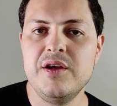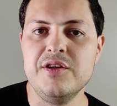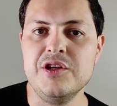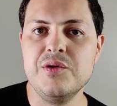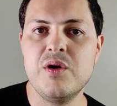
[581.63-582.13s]

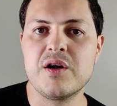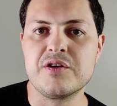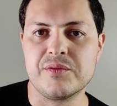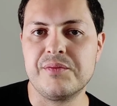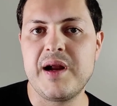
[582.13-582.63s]
you are
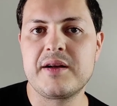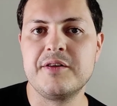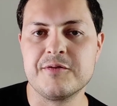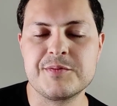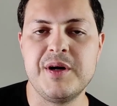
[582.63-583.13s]
directly
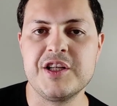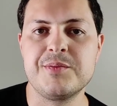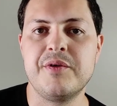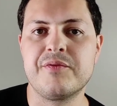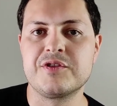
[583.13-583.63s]

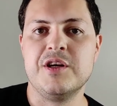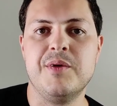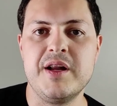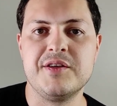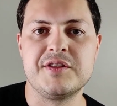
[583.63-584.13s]
responsible for
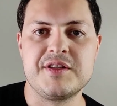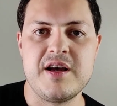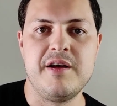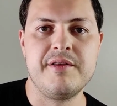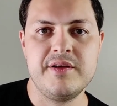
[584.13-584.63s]
someone else's
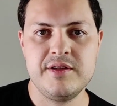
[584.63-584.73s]
health.